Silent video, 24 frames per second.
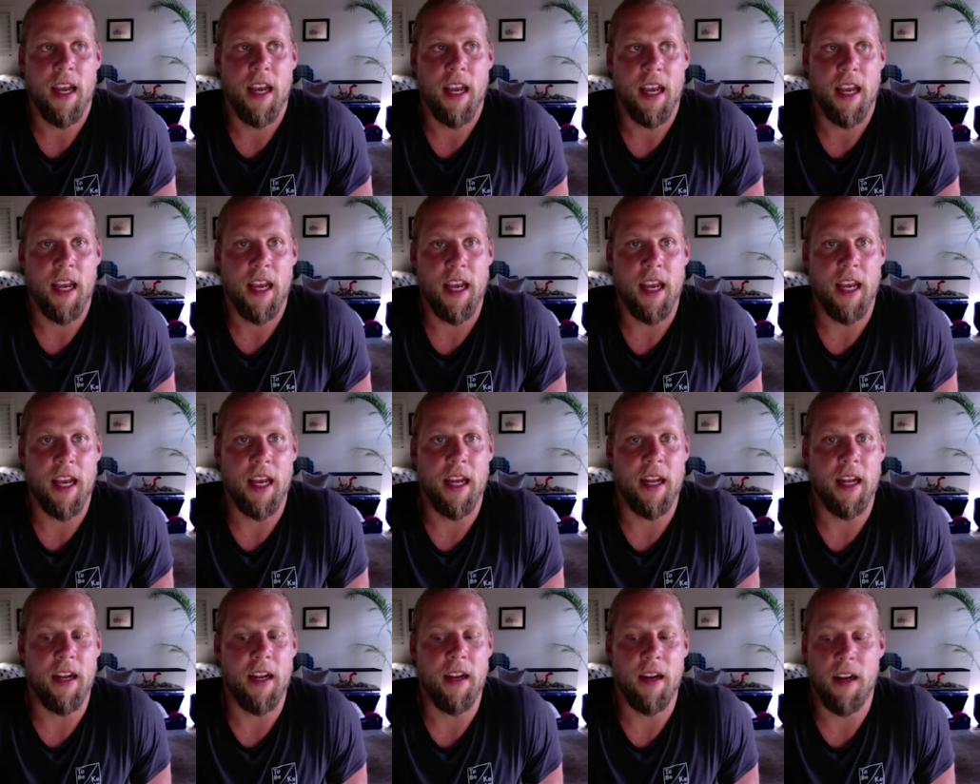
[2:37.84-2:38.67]

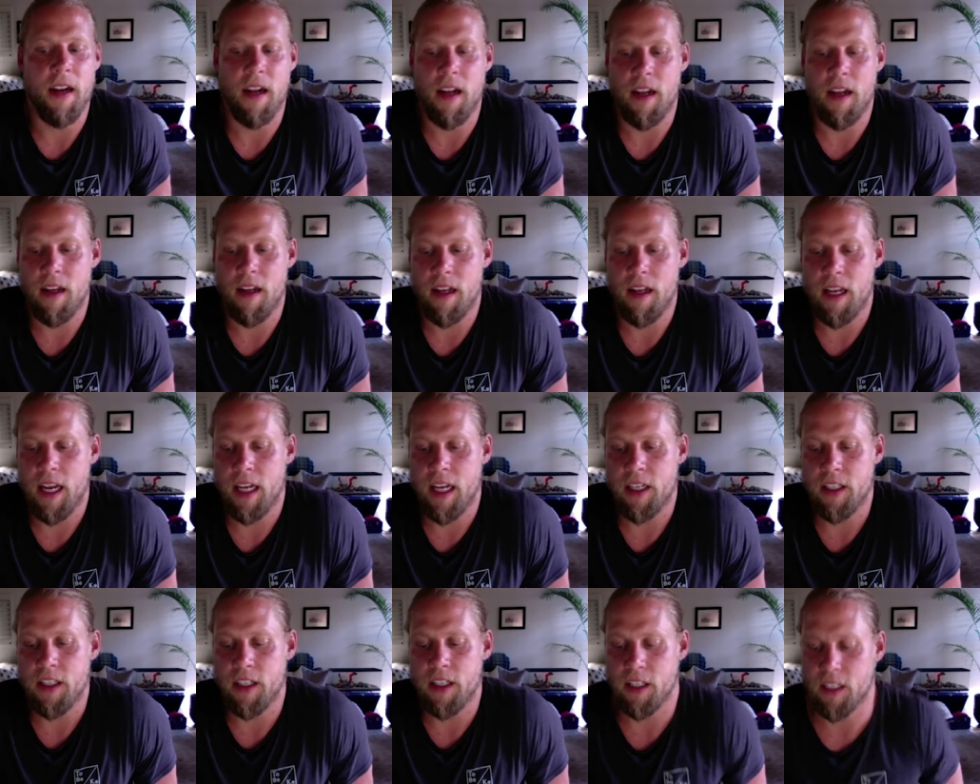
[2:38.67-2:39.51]
and
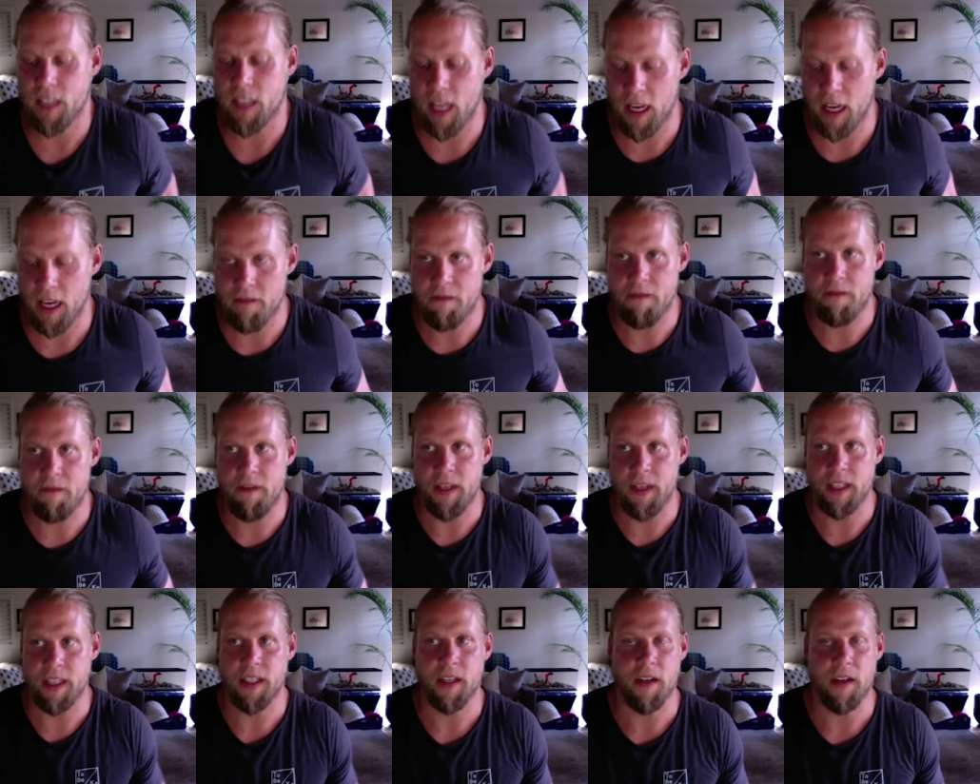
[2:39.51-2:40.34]
and just like
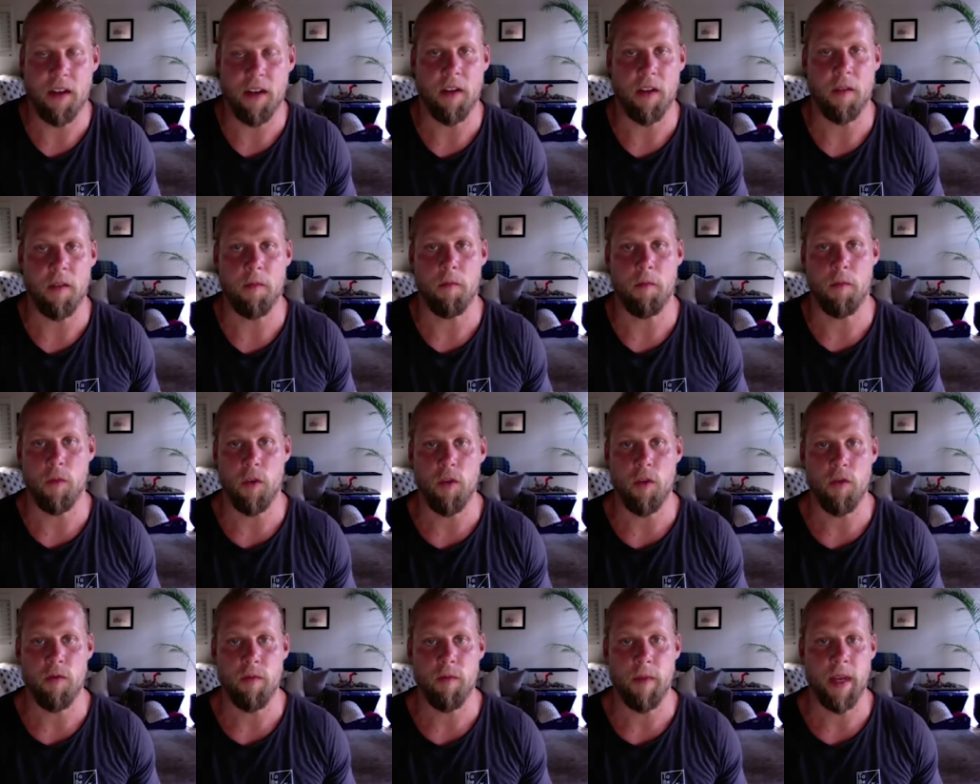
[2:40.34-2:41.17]
physical
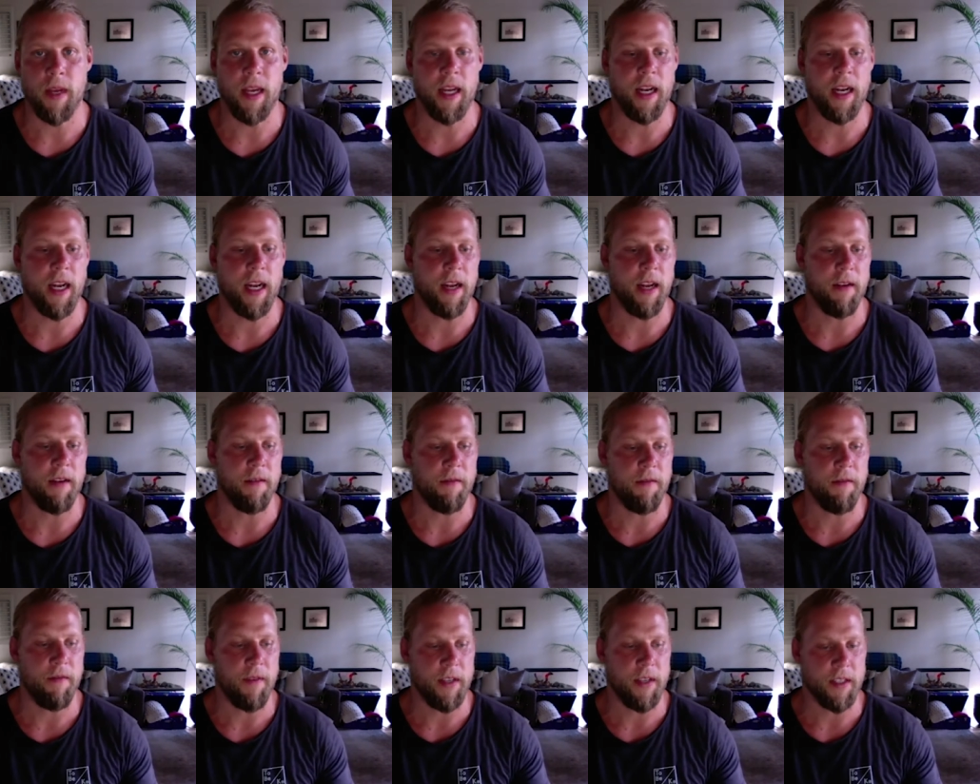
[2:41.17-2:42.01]
movement
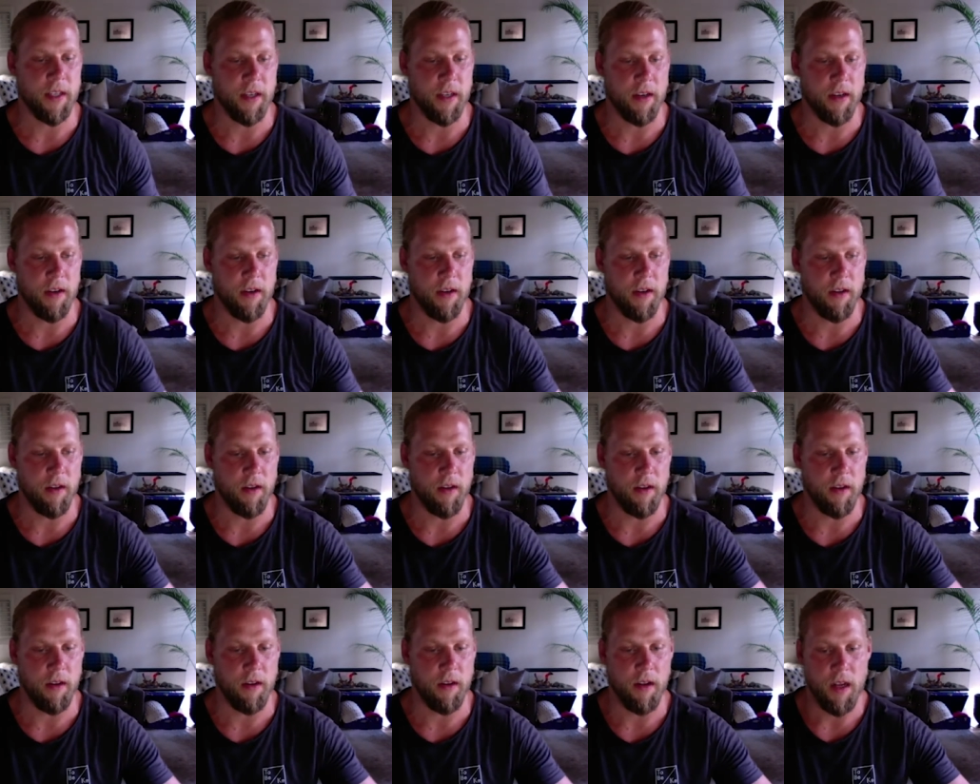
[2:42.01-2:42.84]
and
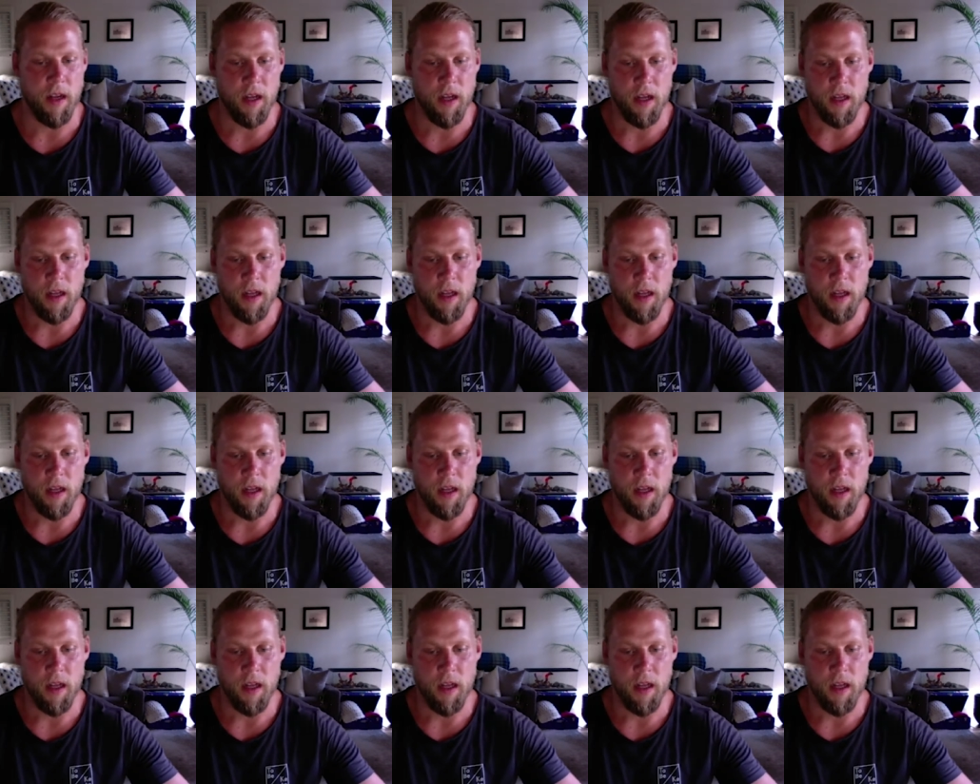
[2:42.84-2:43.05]
physical